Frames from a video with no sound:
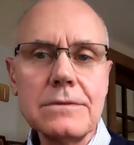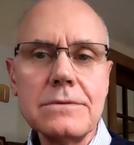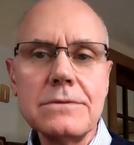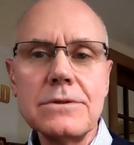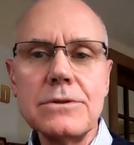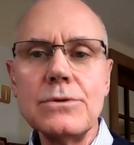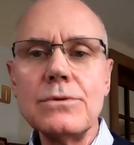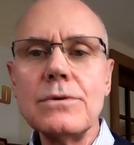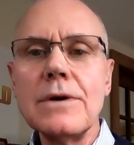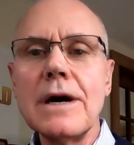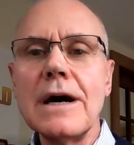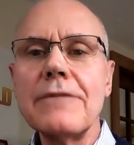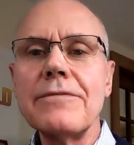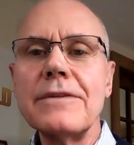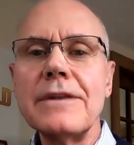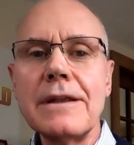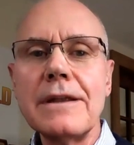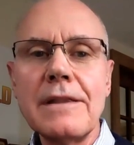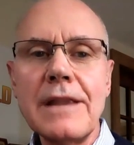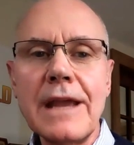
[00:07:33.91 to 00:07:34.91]
Too
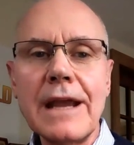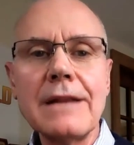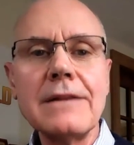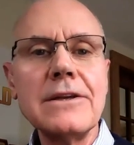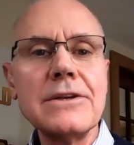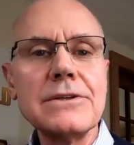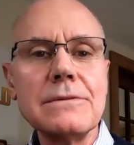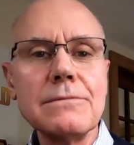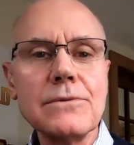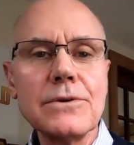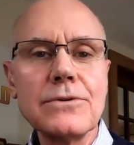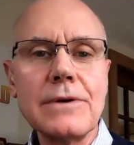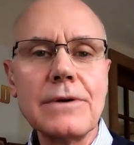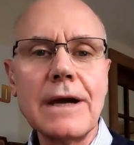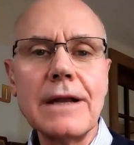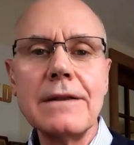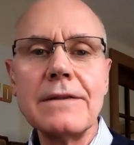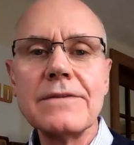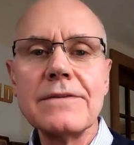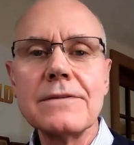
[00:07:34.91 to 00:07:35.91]
often a technician will
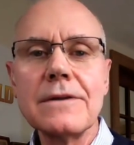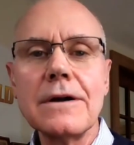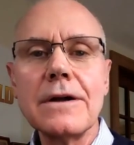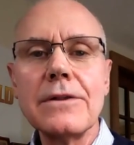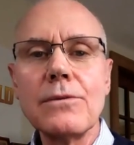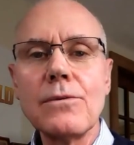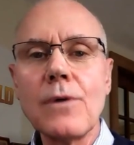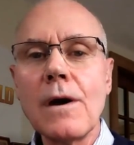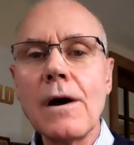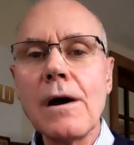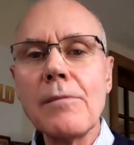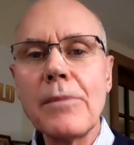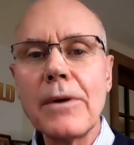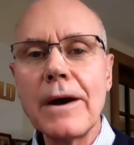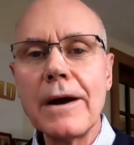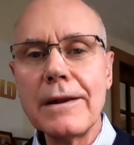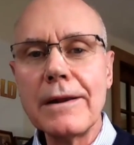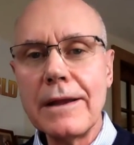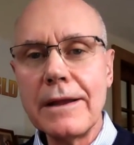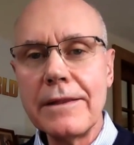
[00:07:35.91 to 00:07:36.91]
try to install the wrong
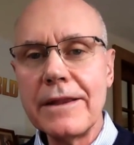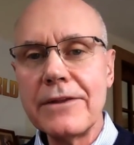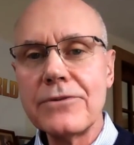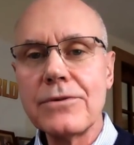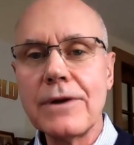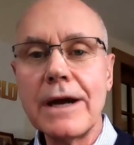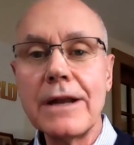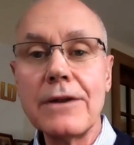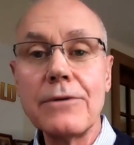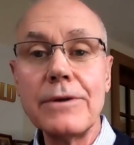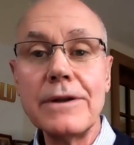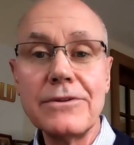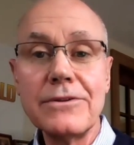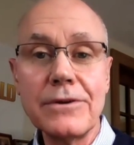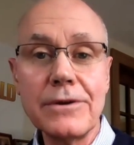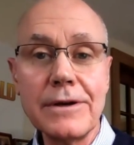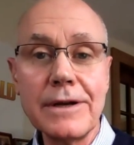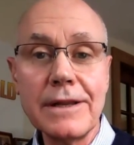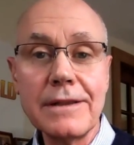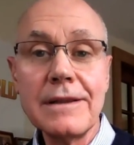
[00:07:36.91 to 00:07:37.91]
part and then try to
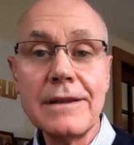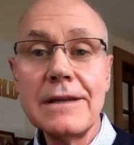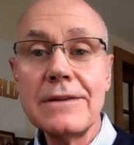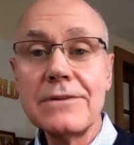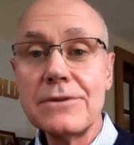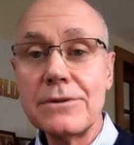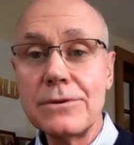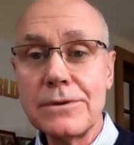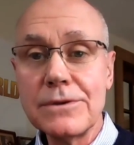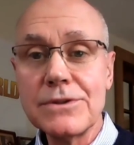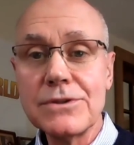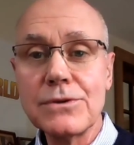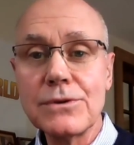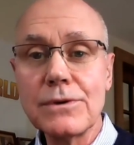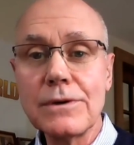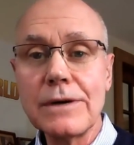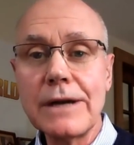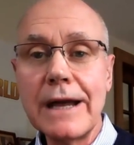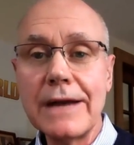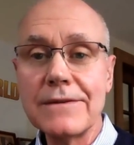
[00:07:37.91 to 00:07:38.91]
return it to the
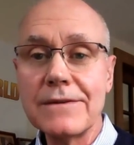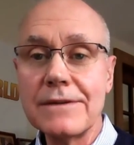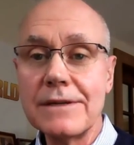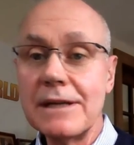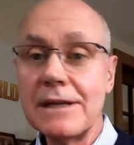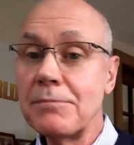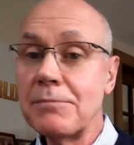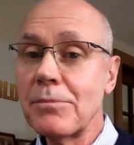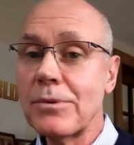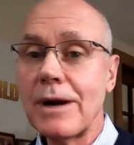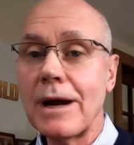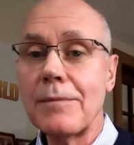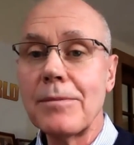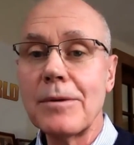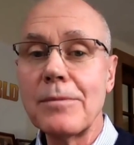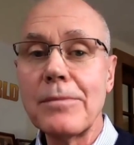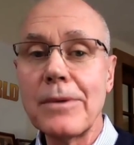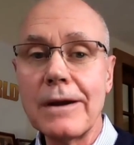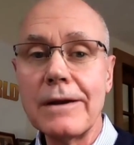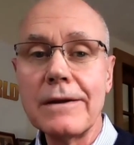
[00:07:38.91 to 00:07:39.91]
store as an
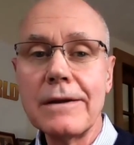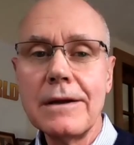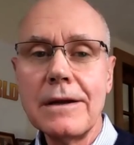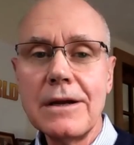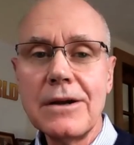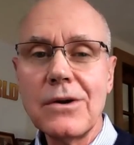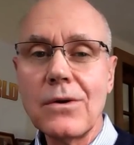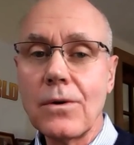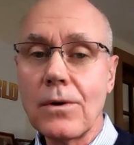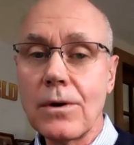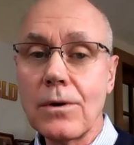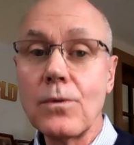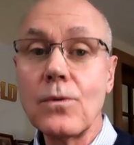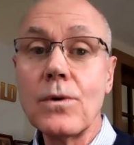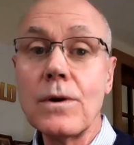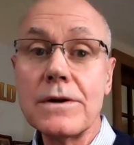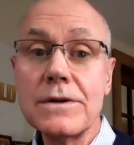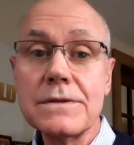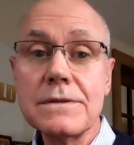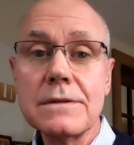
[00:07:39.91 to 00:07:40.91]
improper part, or
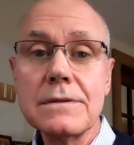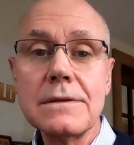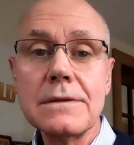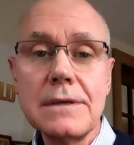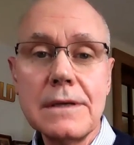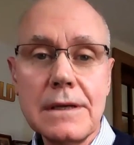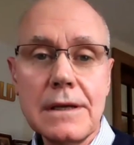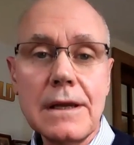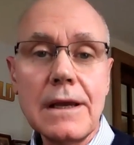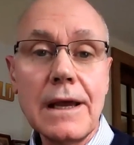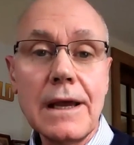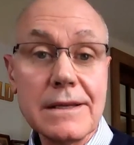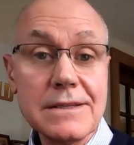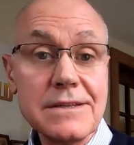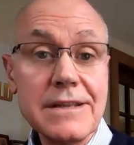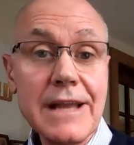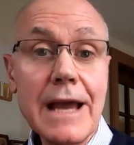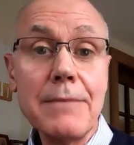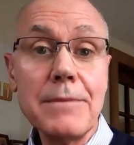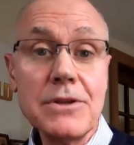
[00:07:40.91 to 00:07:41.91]
worse, as
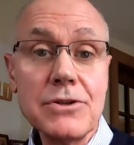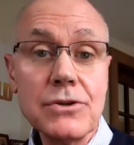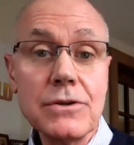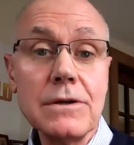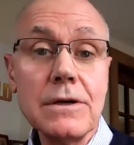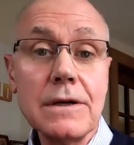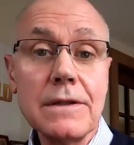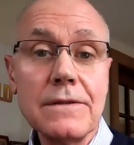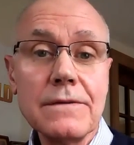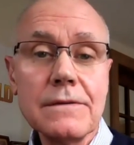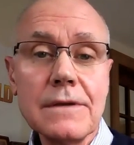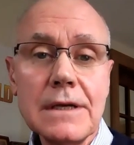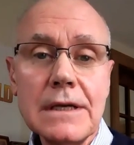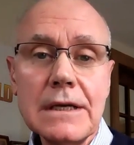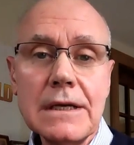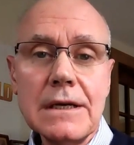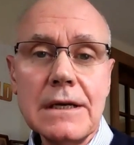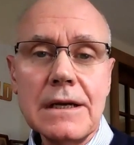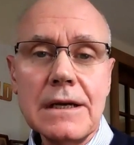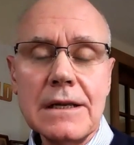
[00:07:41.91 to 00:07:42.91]
damaged goods.
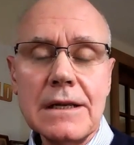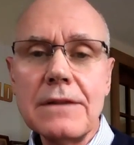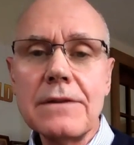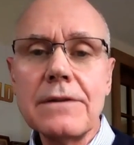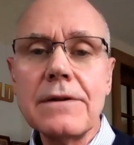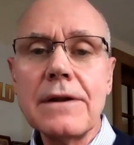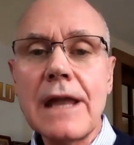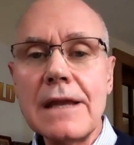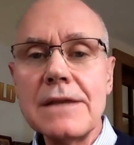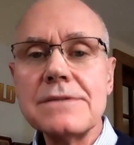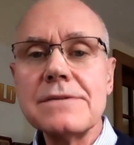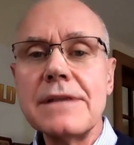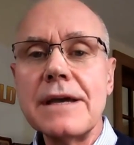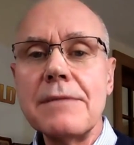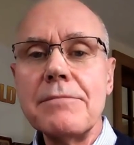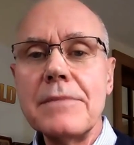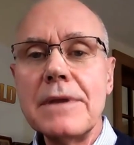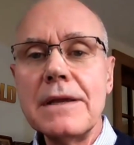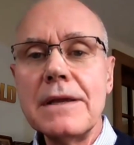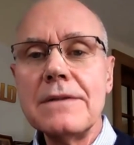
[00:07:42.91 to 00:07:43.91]
In either case,
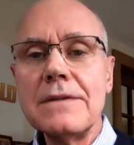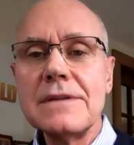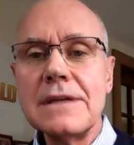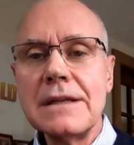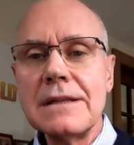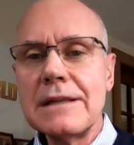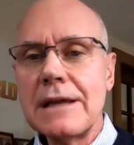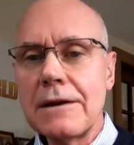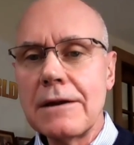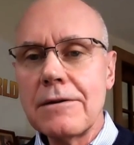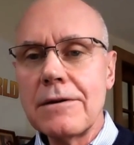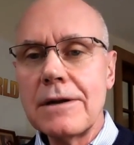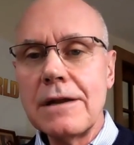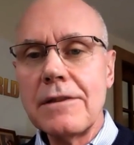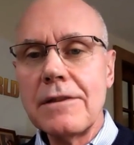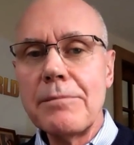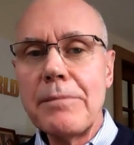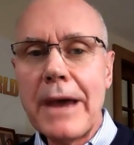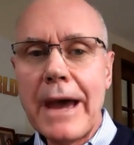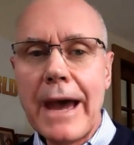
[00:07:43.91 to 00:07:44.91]
that means the integrity
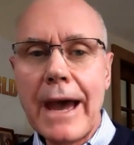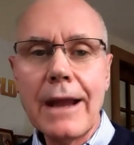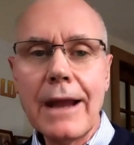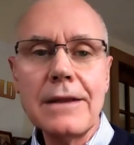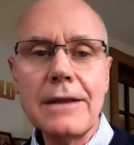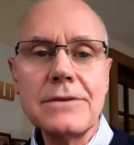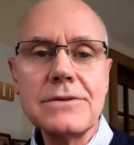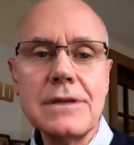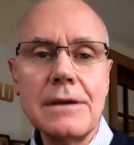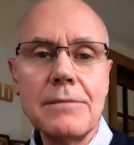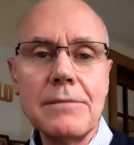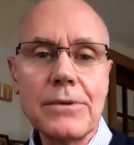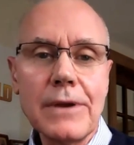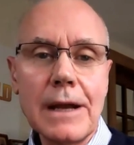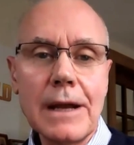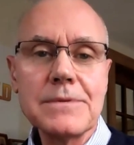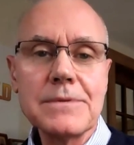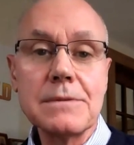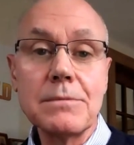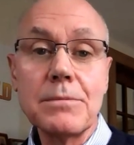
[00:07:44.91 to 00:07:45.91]
of the package and
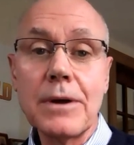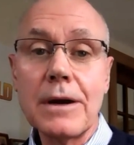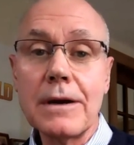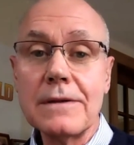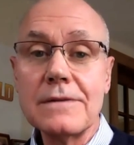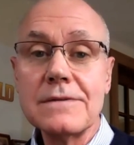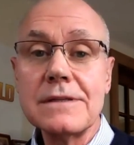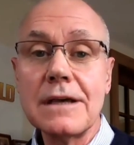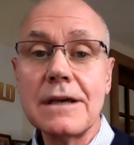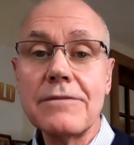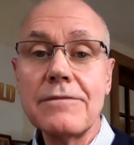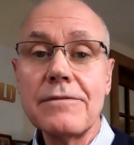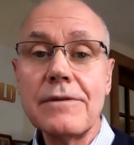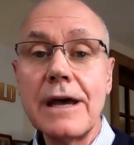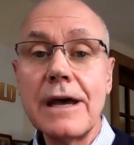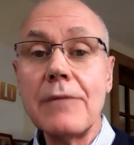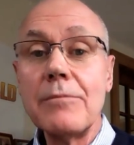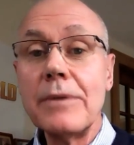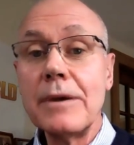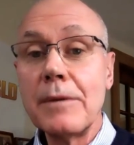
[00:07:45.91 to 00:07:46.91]
perhaps the part itself
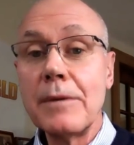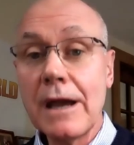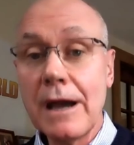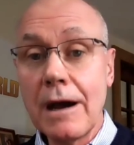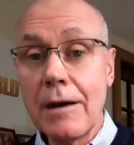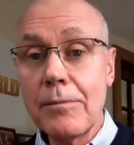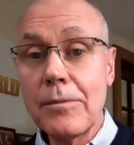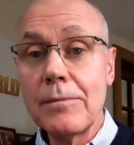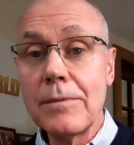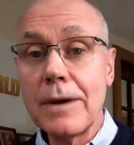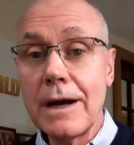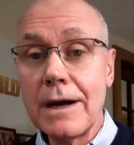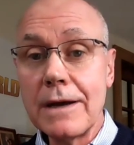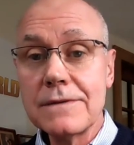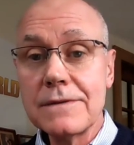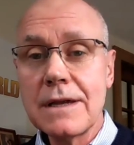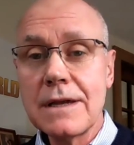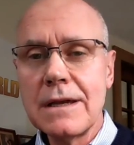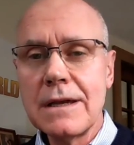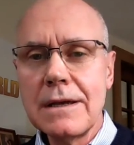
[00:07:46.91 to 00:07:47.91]
have been
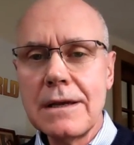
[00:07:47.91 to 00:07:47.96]
compromised.